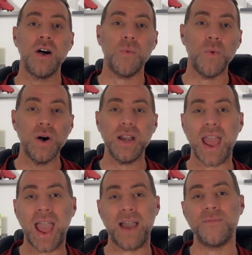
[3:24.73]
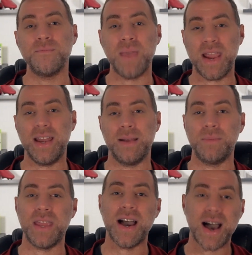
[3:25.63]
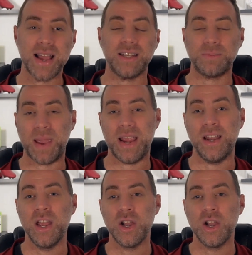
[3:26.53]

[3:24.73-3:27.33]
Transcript: would have made him the highest paid